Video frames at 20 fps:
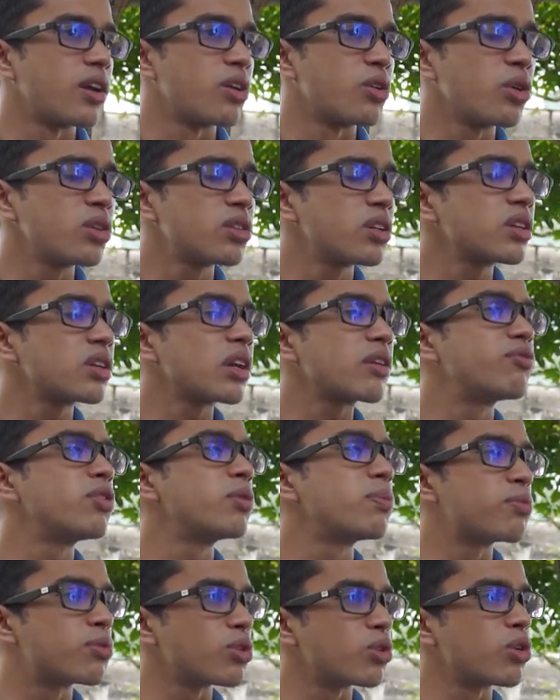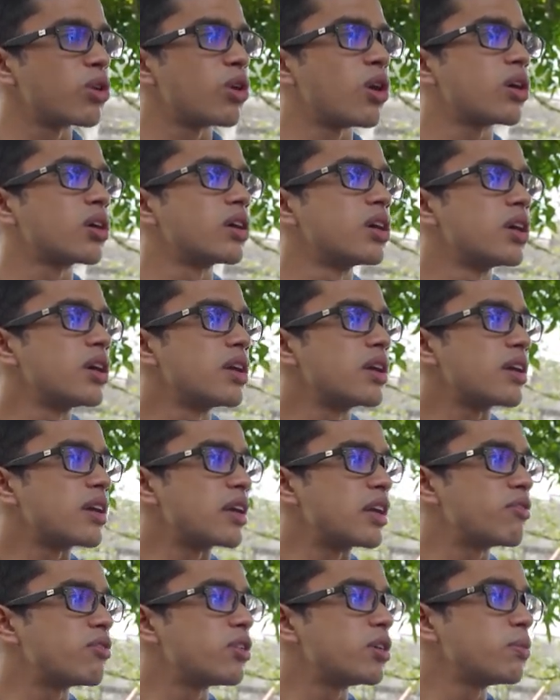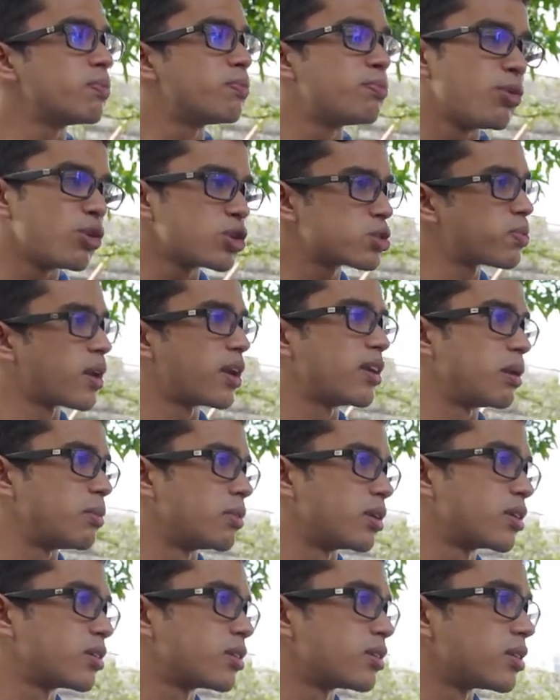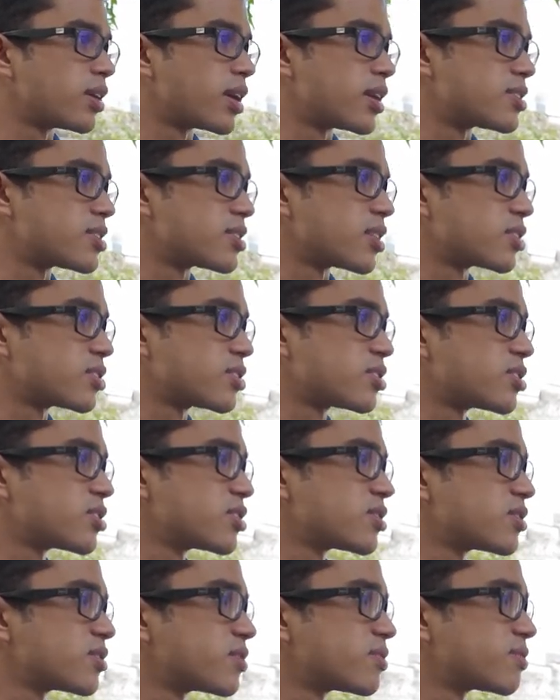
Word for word: And do you think it would prolong even post-pandemic as such?